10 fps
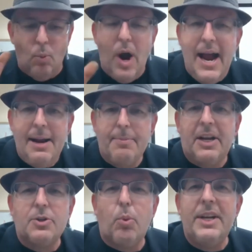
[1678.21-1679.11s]
Why?
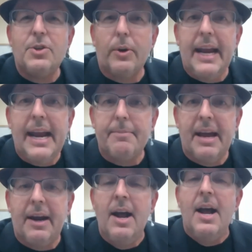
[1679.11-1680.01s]
Because what is organic matter?